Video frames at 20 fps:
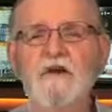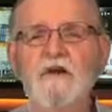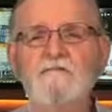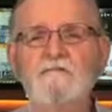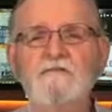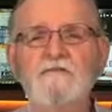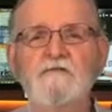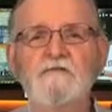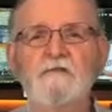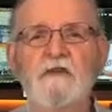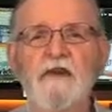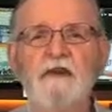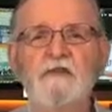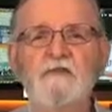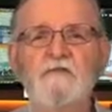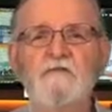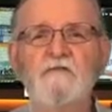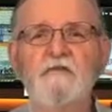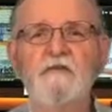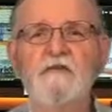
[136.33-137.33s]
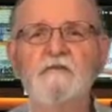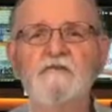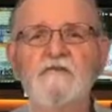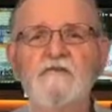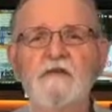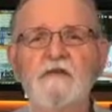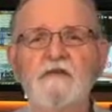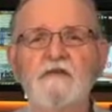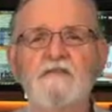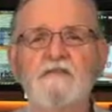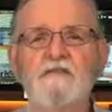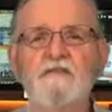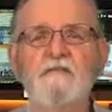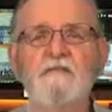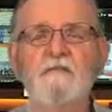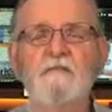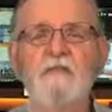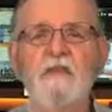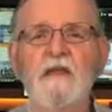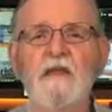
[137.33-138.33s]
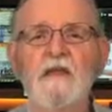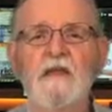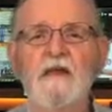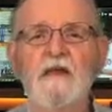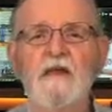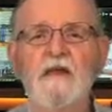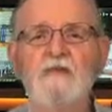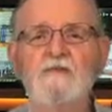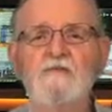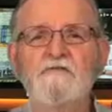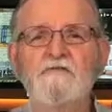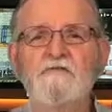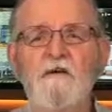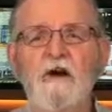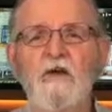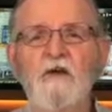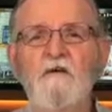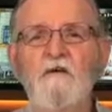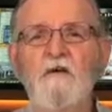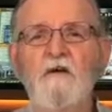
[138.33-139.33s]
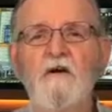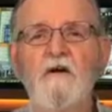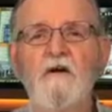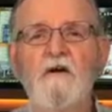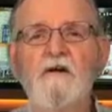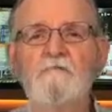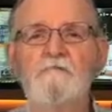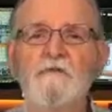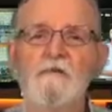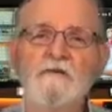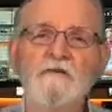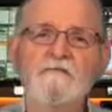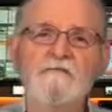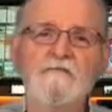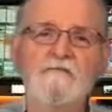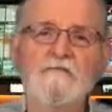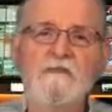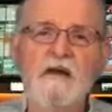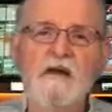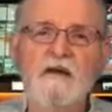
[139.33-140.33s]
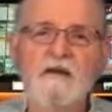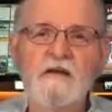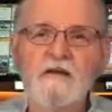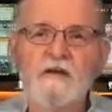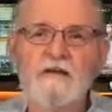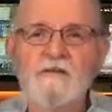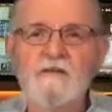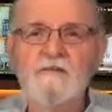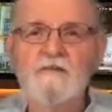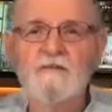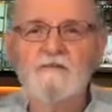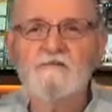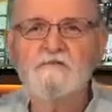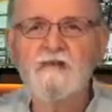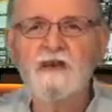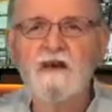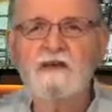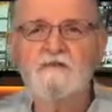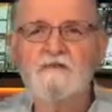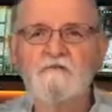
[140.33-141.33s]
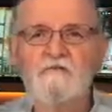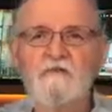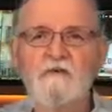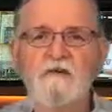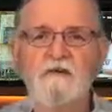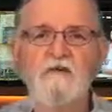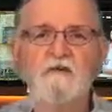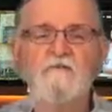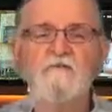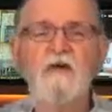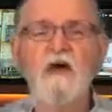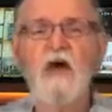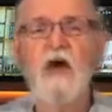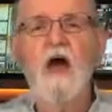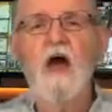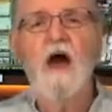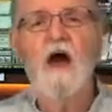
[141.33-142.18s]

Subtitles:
I'm sure he had to grit his teeth and swallow hard because he's got an ego the size of the earth,